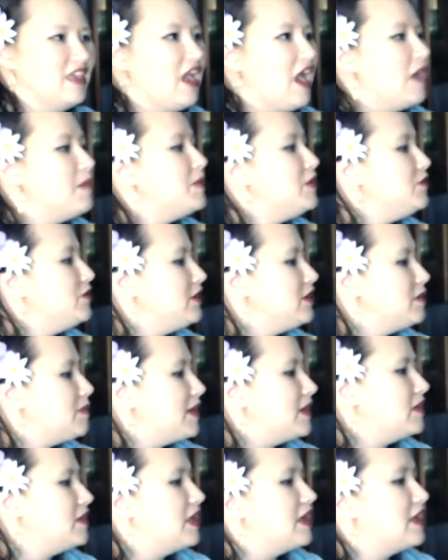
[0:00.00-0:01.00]
I mean, you think
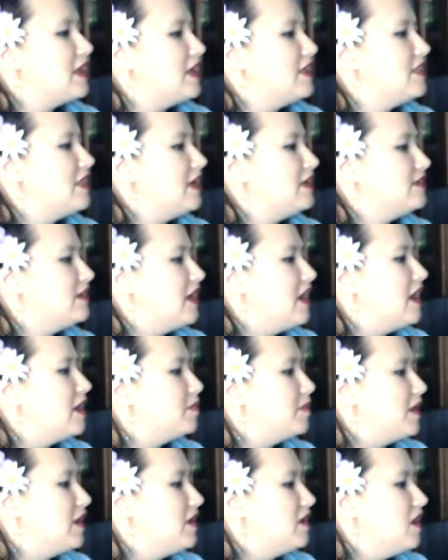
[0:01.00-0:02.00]
about it, like in that
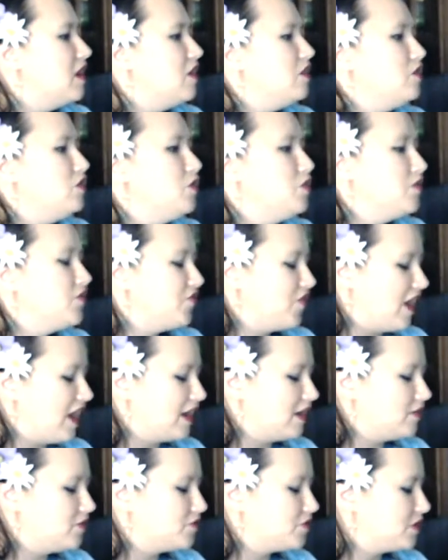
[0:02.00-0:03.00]
time, like you would
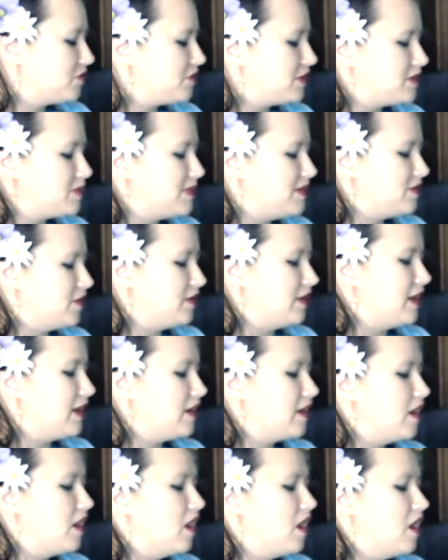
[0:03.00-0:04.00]
find drink recipes on
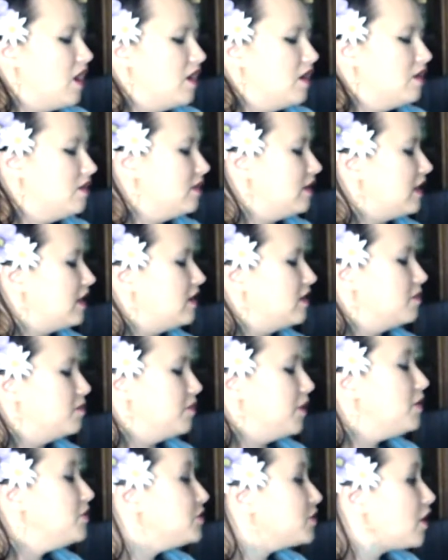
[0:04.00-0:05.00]
like
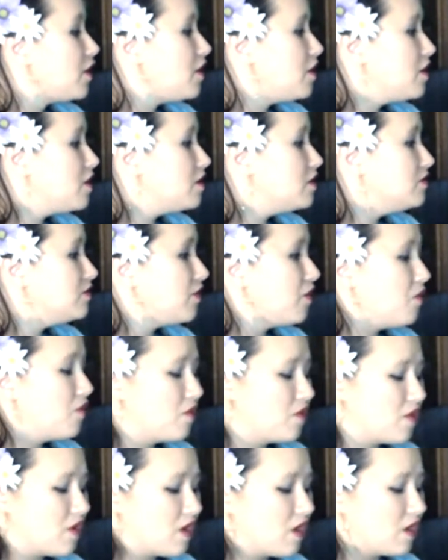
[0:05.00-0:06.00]
postcards
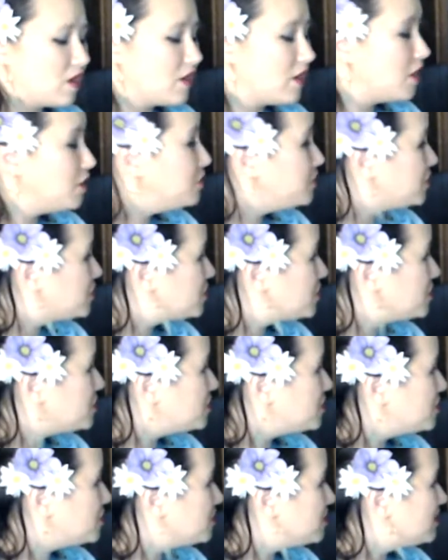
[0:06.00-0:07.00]
or
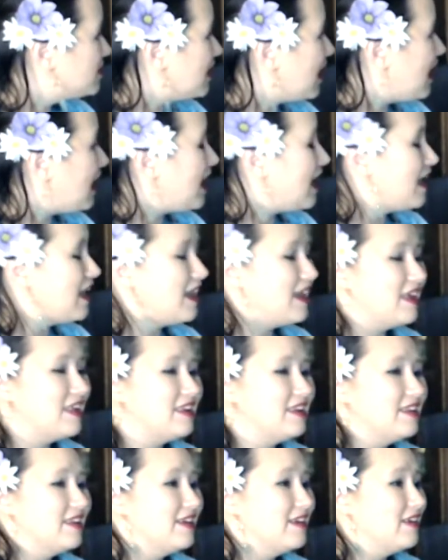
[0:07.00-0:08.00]
coasters,
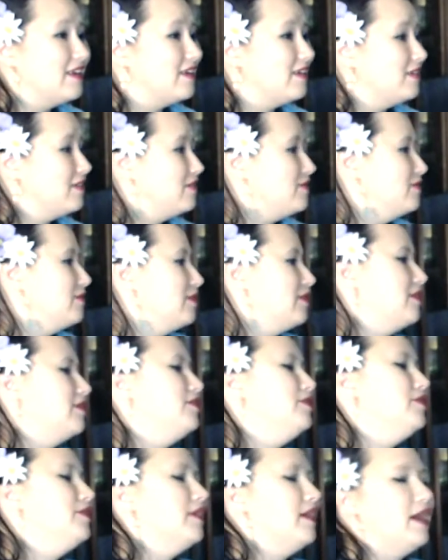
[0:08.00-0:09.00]
and
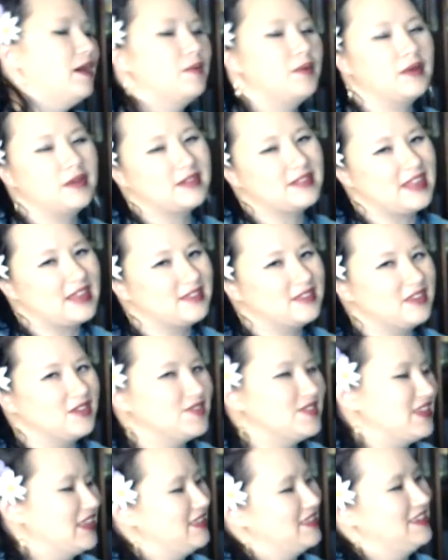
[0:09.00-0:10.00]
how well does that stuff
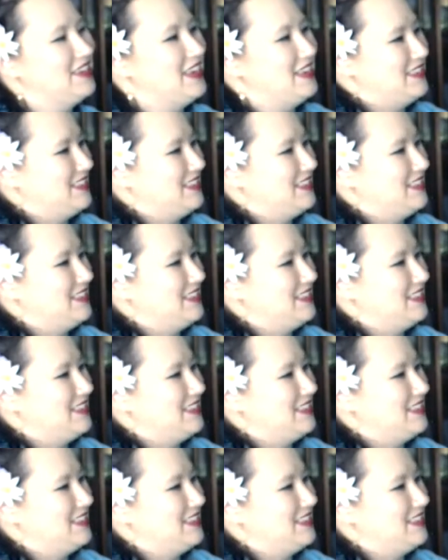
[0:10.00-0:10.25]
stand the test of